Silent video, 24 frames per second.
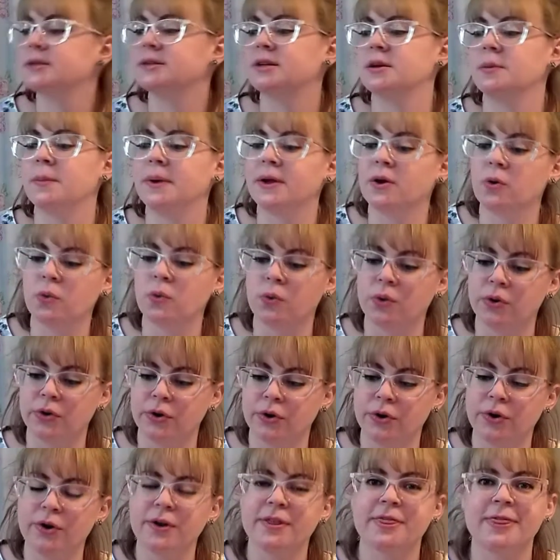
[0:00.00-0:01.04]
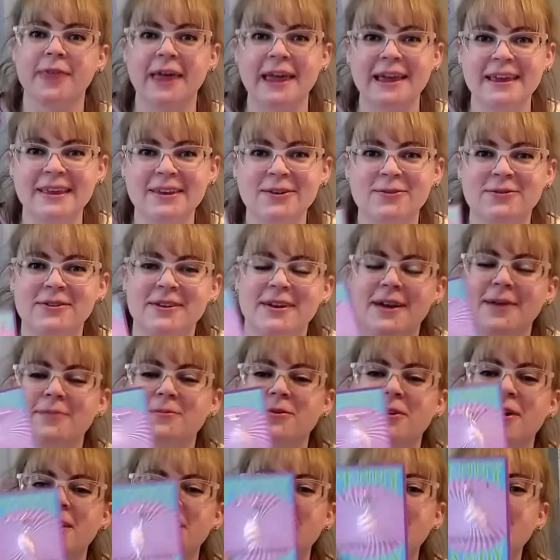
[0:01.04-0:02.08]
in my order. Thank you,
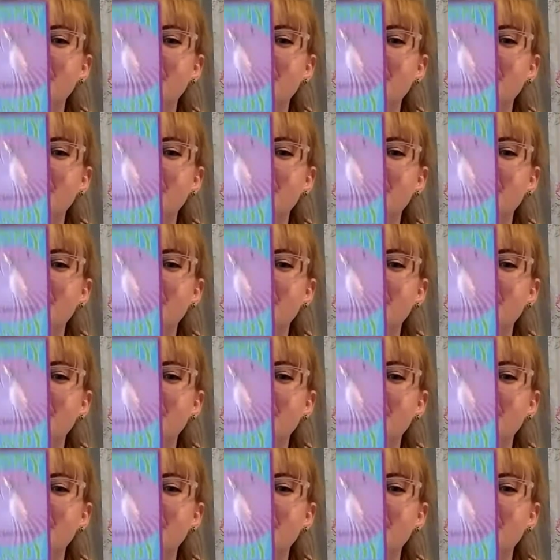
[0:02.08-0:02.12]
Deborah.